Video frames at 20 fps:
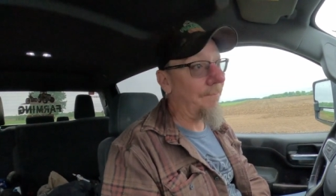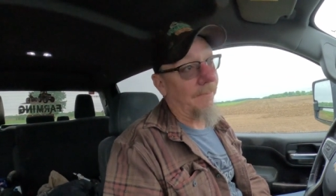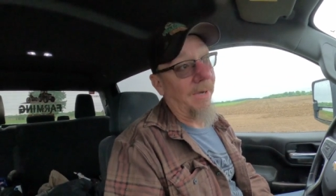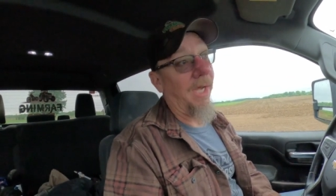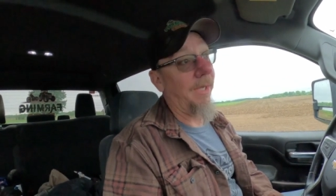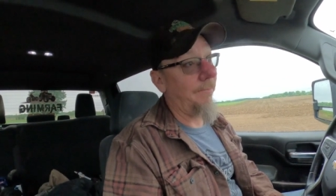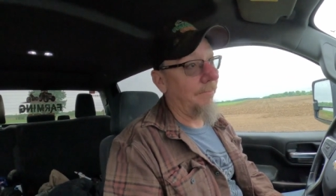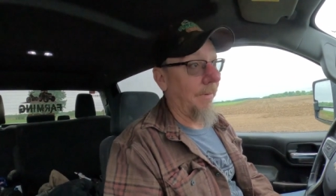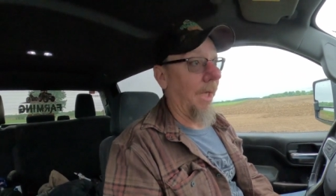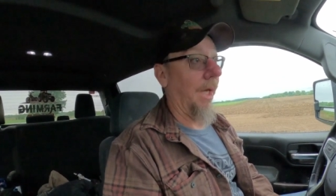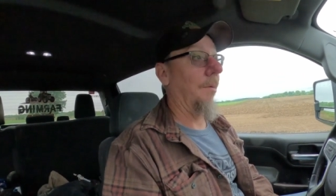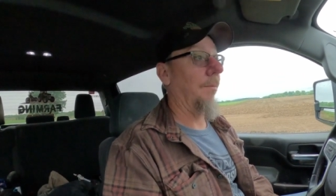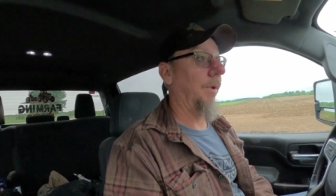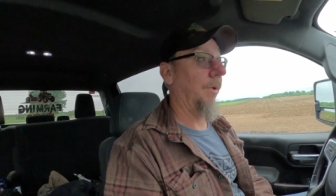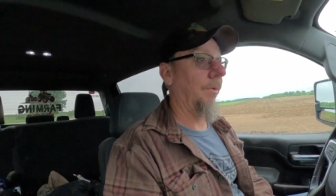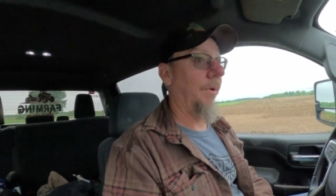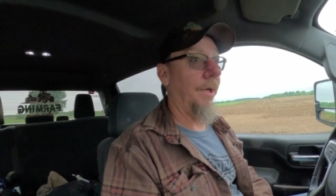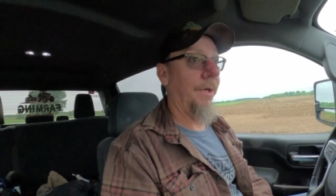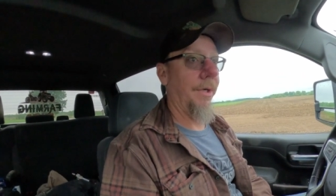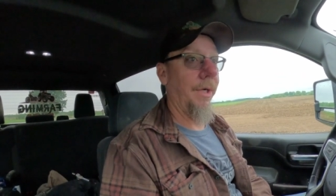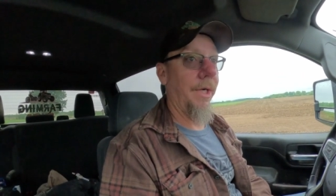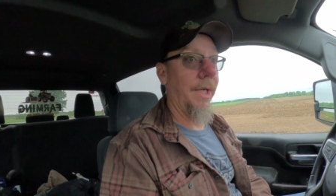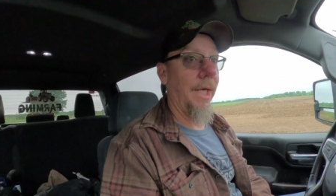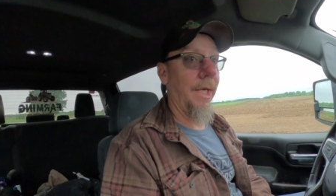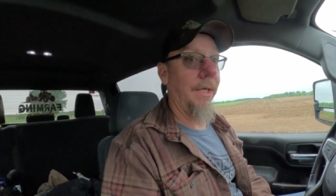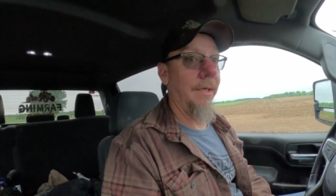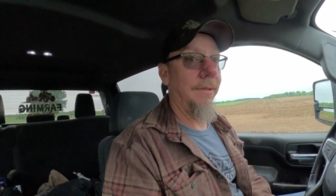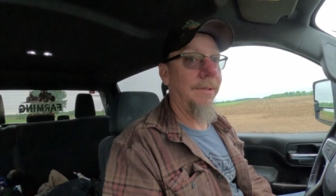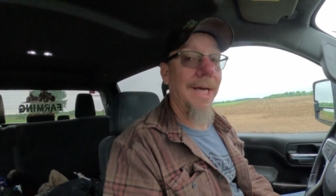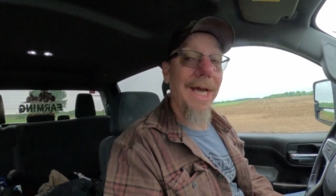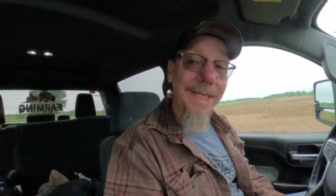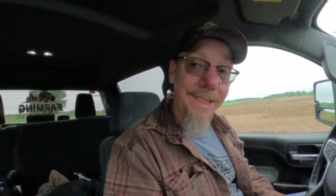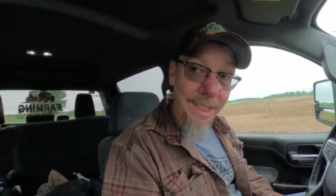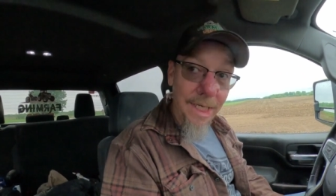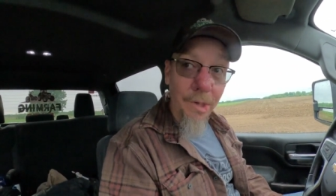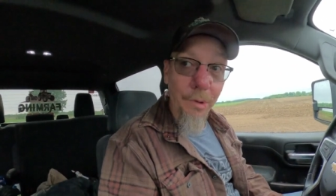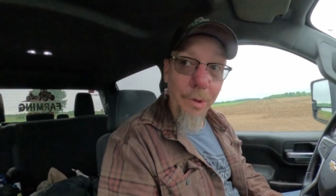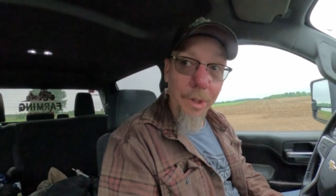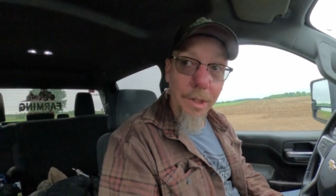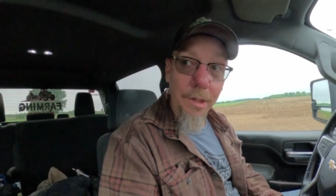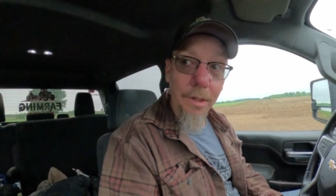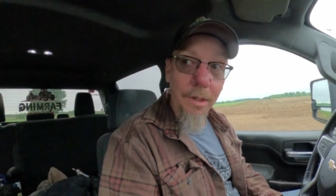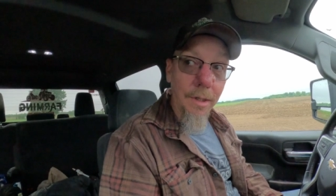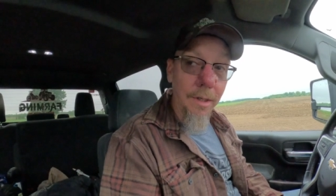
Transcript: might be able to run today. I doubt it,